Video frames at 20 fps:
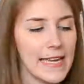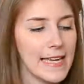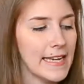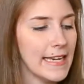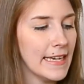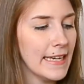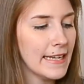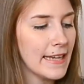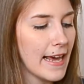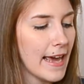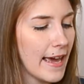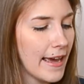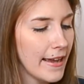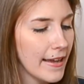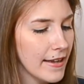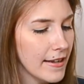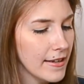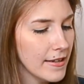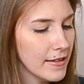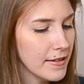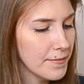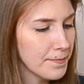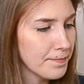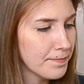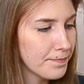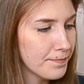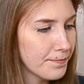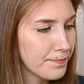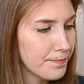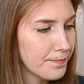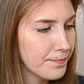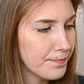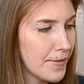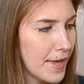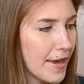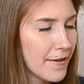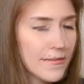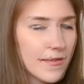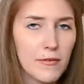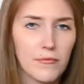and I
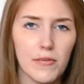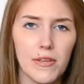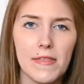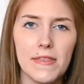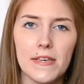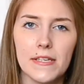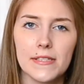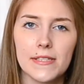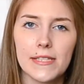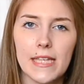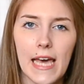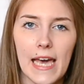have not read this.